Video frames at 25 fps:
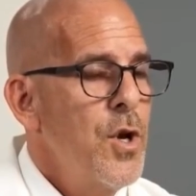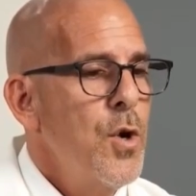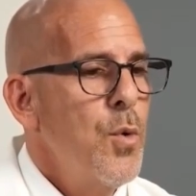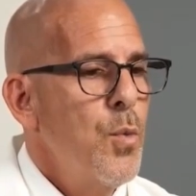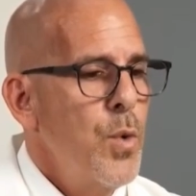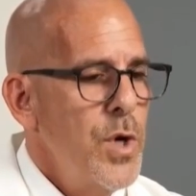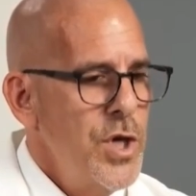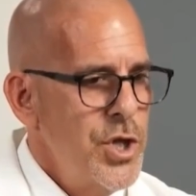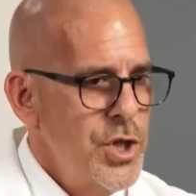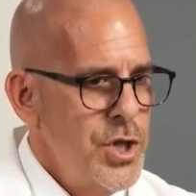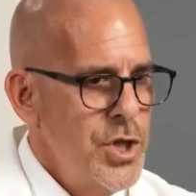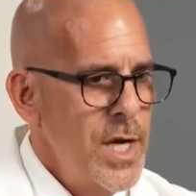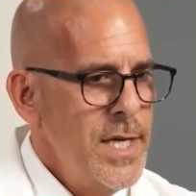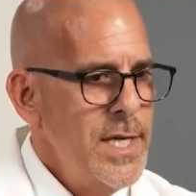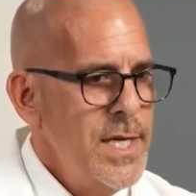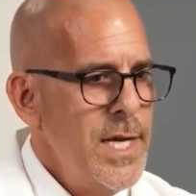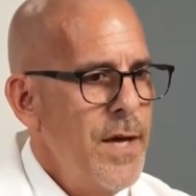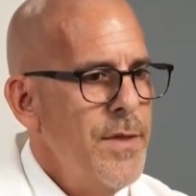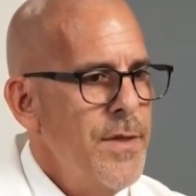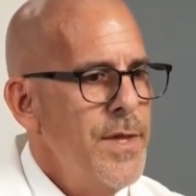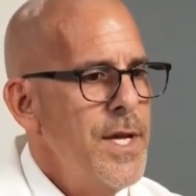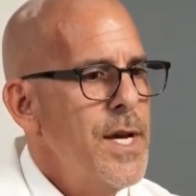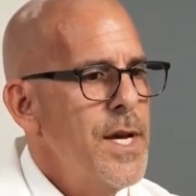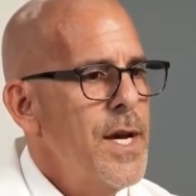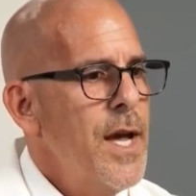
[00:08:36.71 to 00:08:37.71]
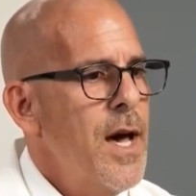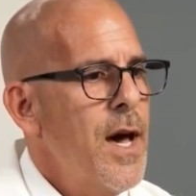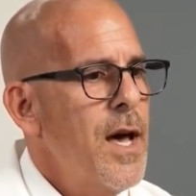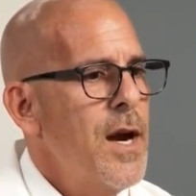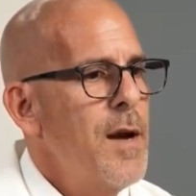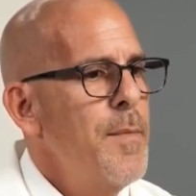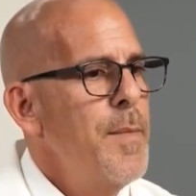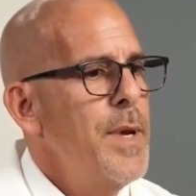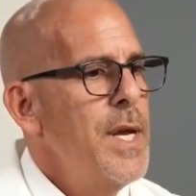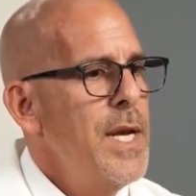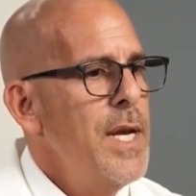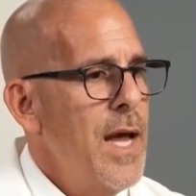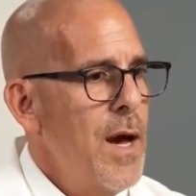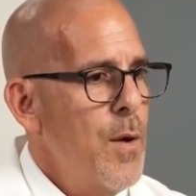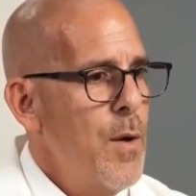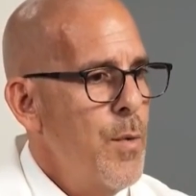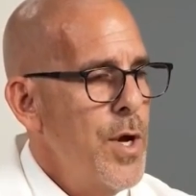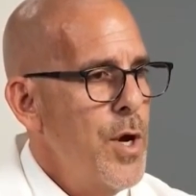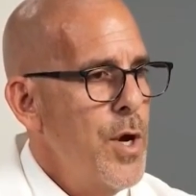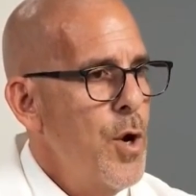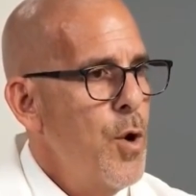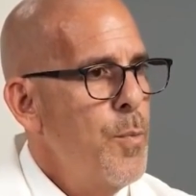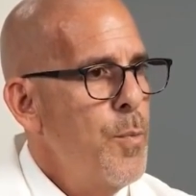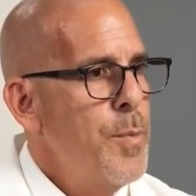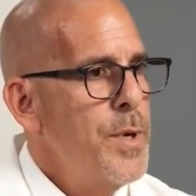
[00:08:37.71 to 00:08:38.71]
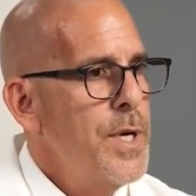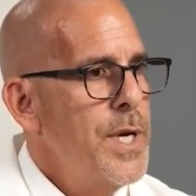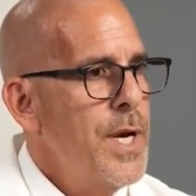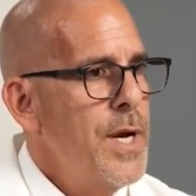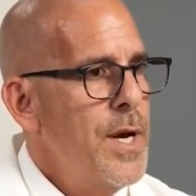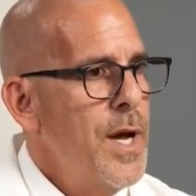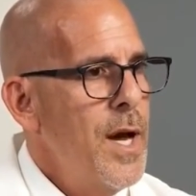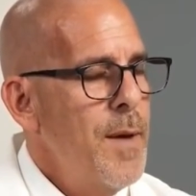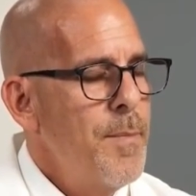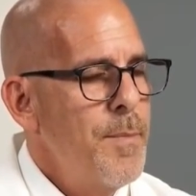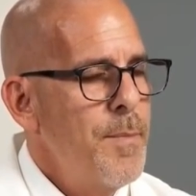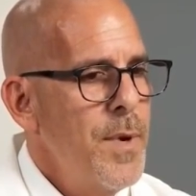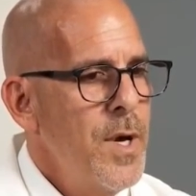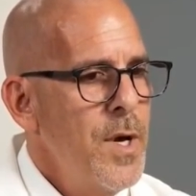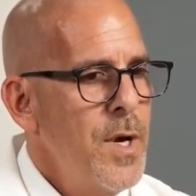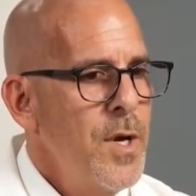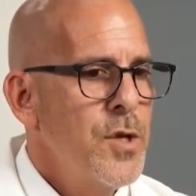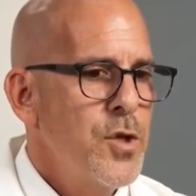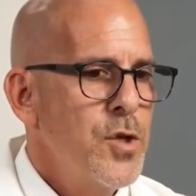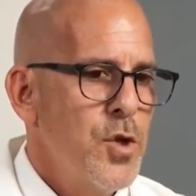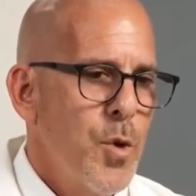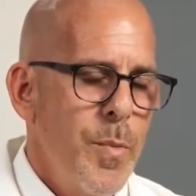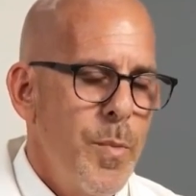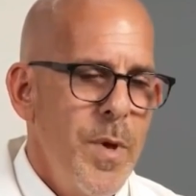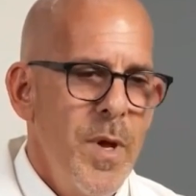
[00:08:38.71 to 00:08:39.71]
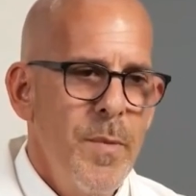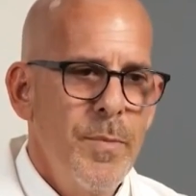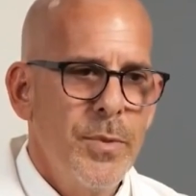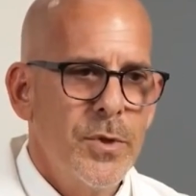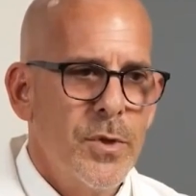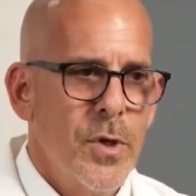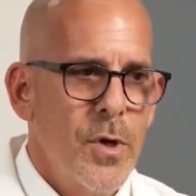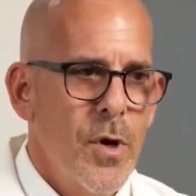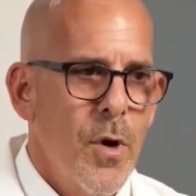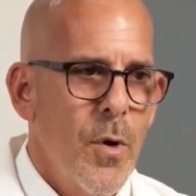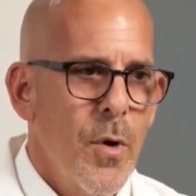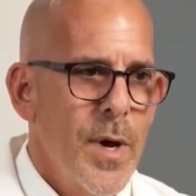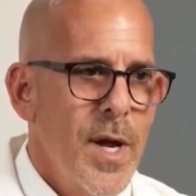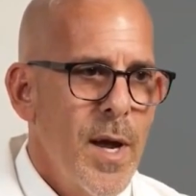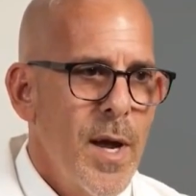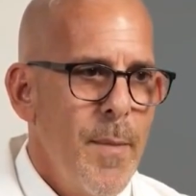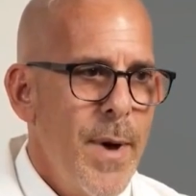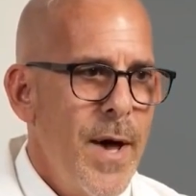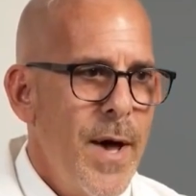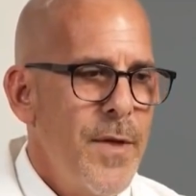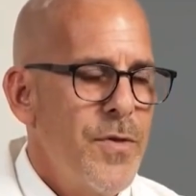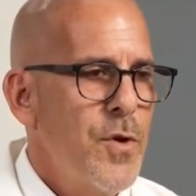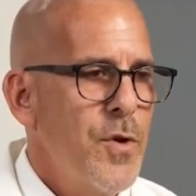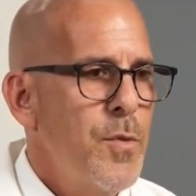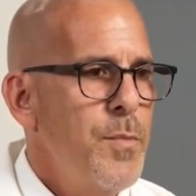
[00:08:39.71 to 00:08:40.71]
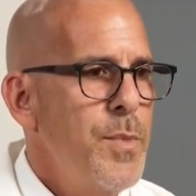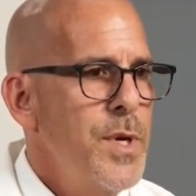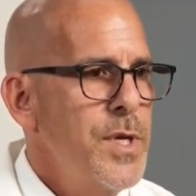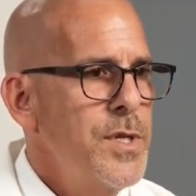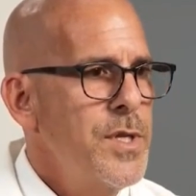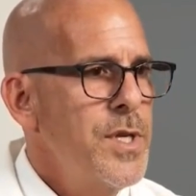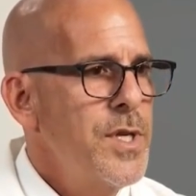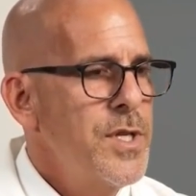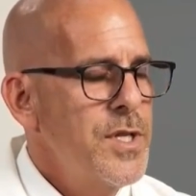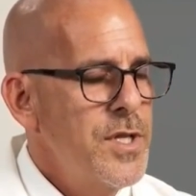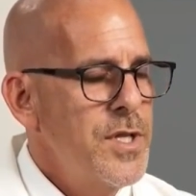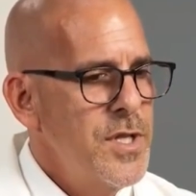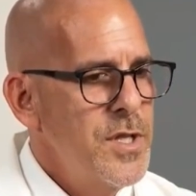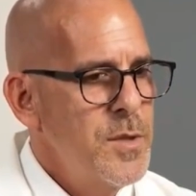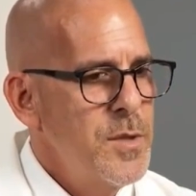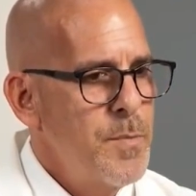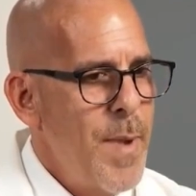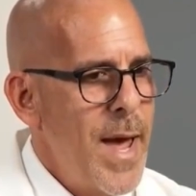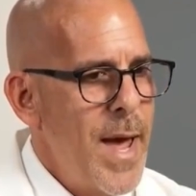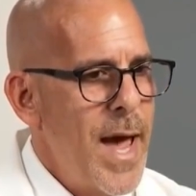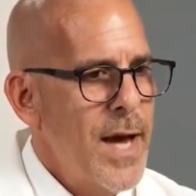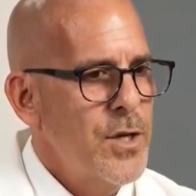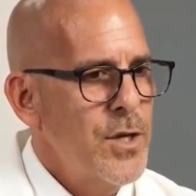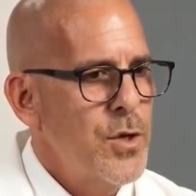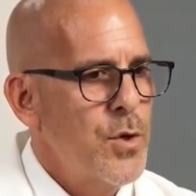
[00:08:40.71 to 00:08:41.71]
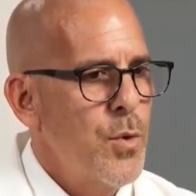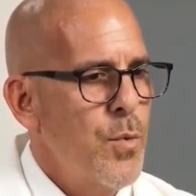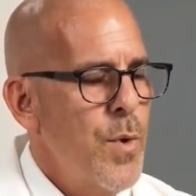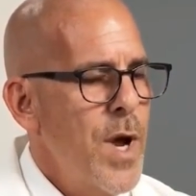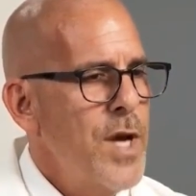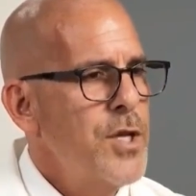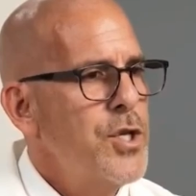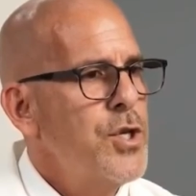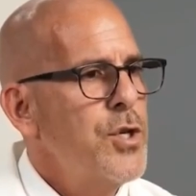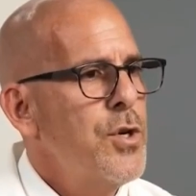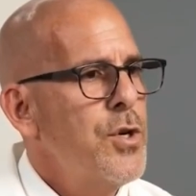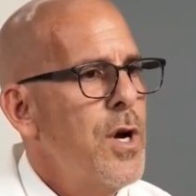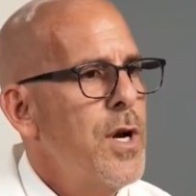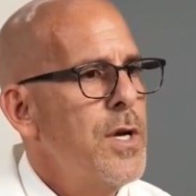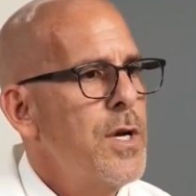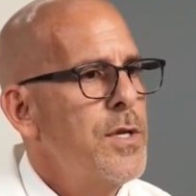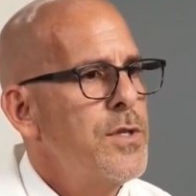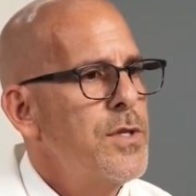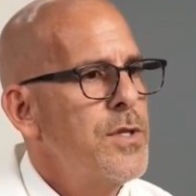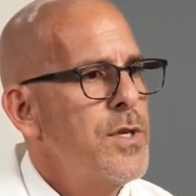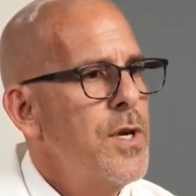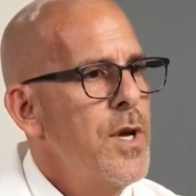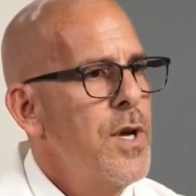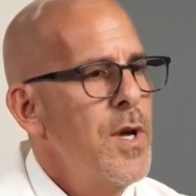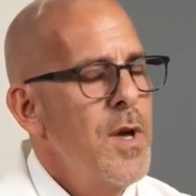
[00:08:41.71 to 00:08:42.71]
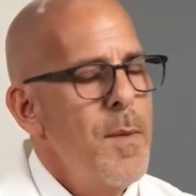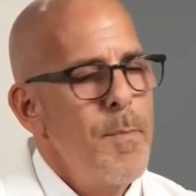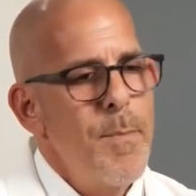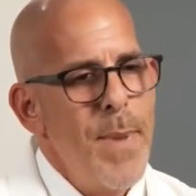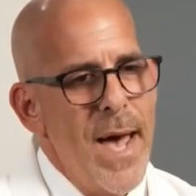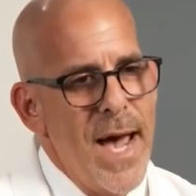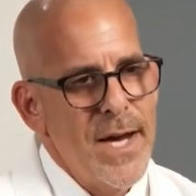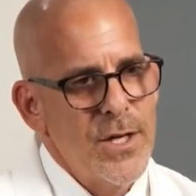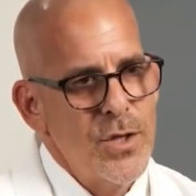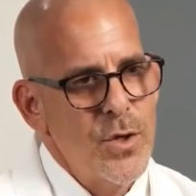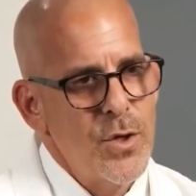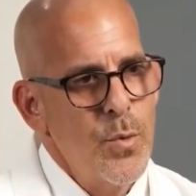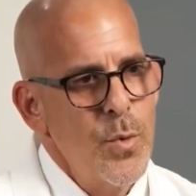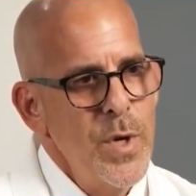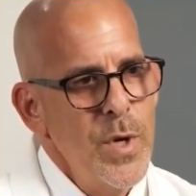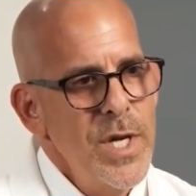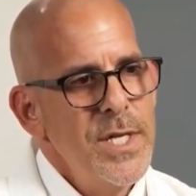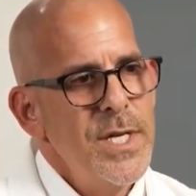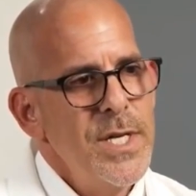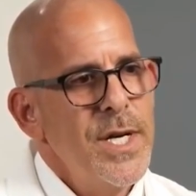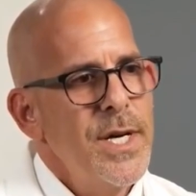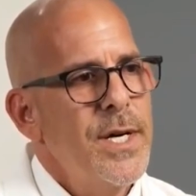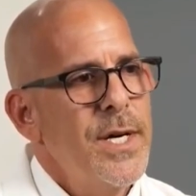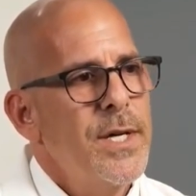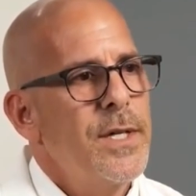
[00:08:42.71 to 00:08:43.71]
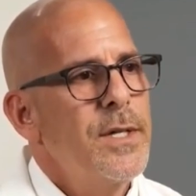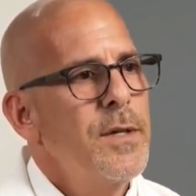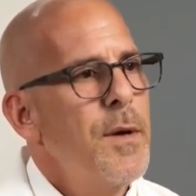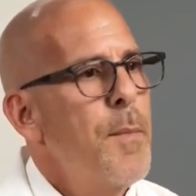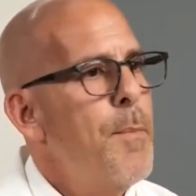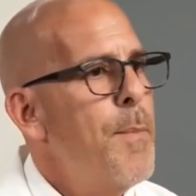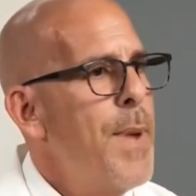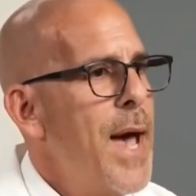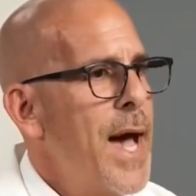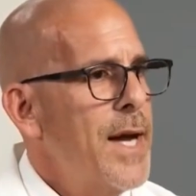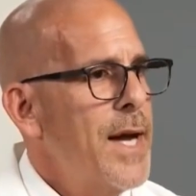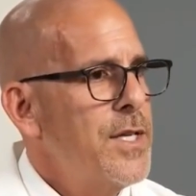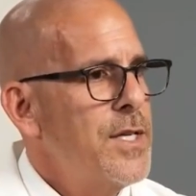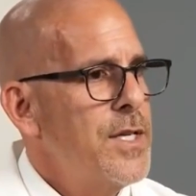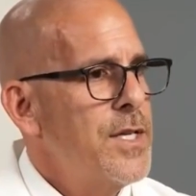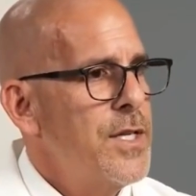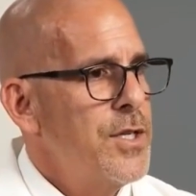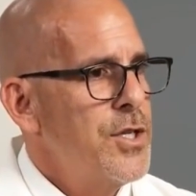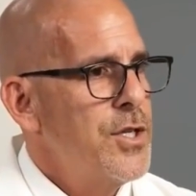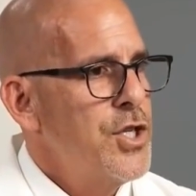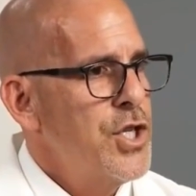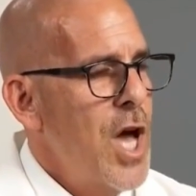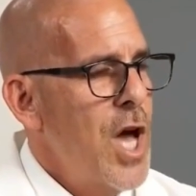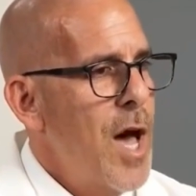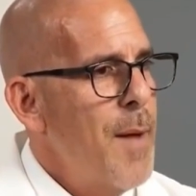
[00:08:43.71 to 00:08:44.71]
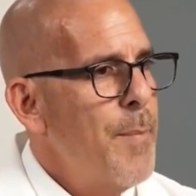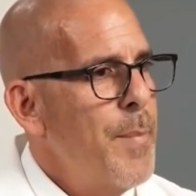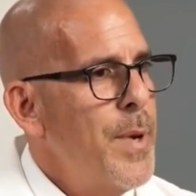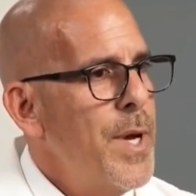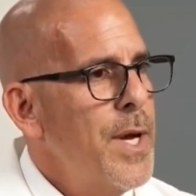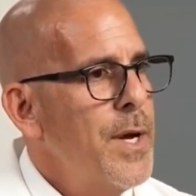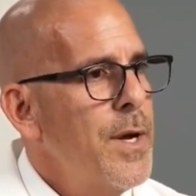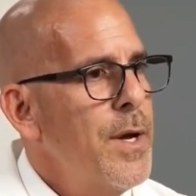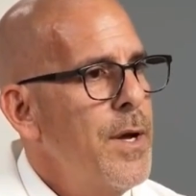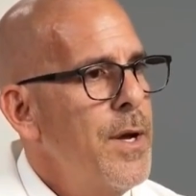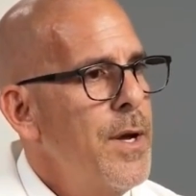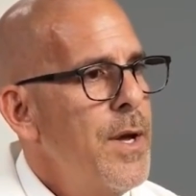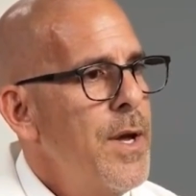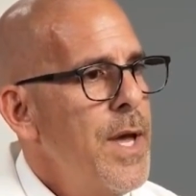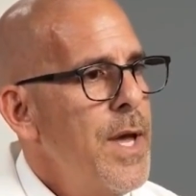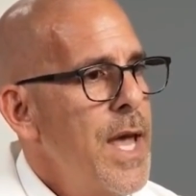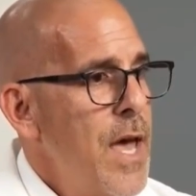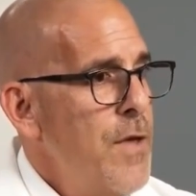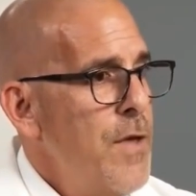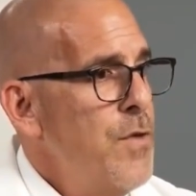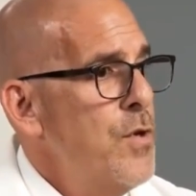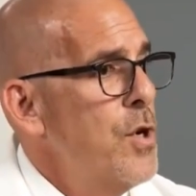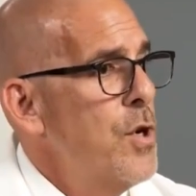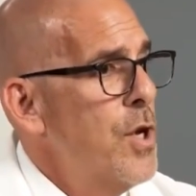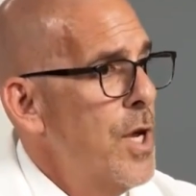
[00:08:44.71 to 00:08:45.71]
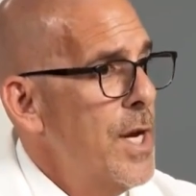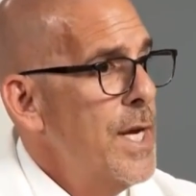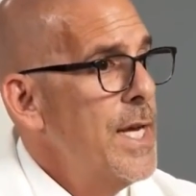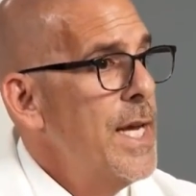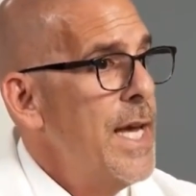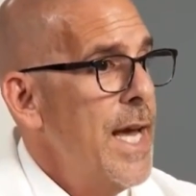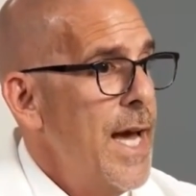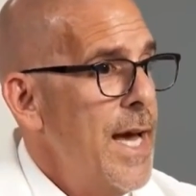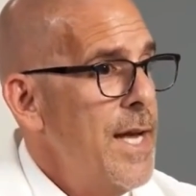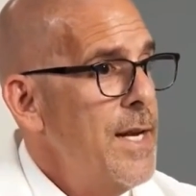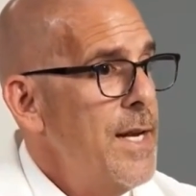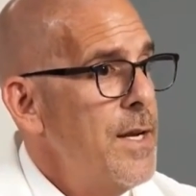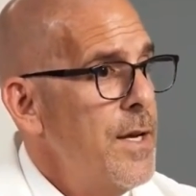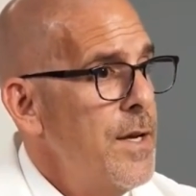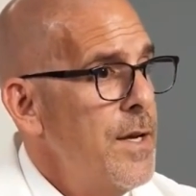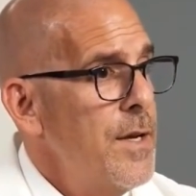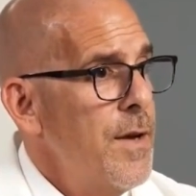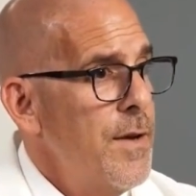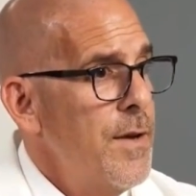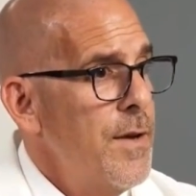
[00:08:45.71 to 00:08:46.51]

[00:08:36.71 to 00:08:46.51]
We shut down the economy, now we opened it up, so people are going about their businesses, back to restaurants, back to retail, back to shopping, and they're going to get